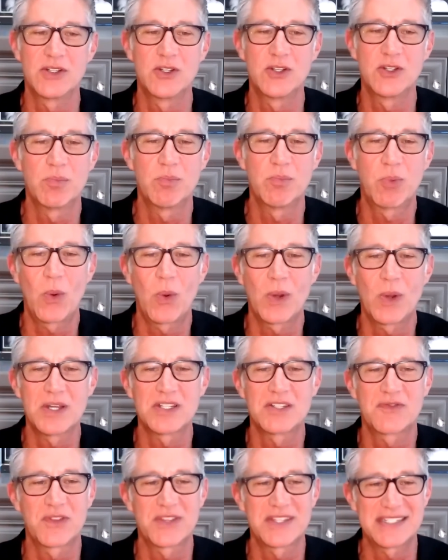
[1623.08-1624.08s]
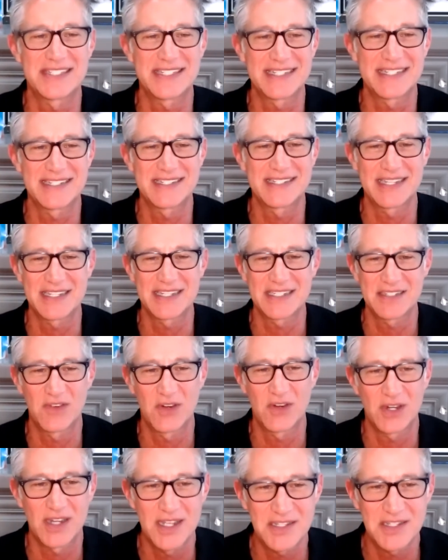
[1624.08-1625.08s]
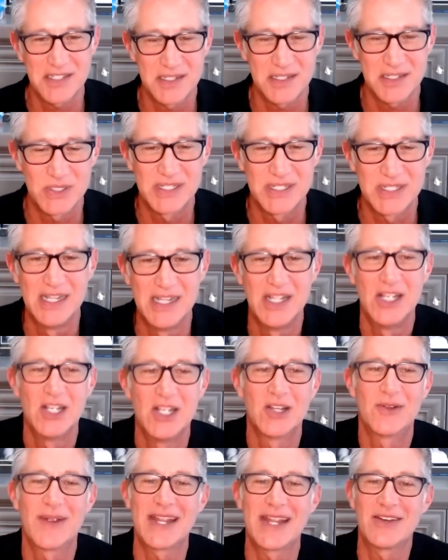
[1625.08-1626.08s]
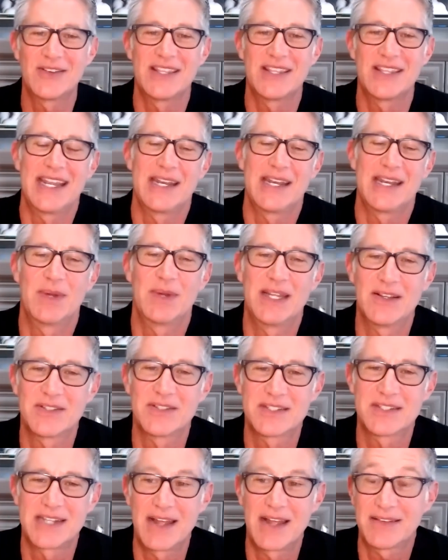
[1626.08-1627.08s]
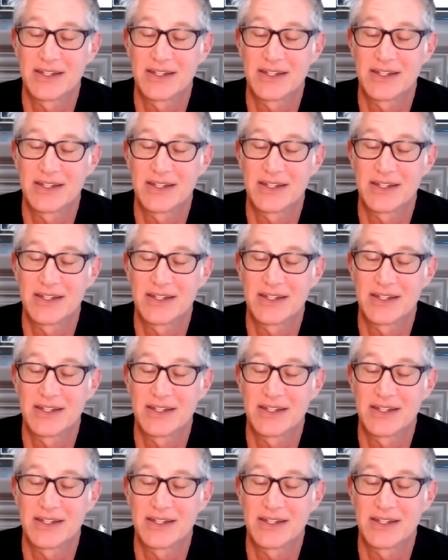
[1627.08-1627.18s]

and your importance for the success of our customers greater than anyone else out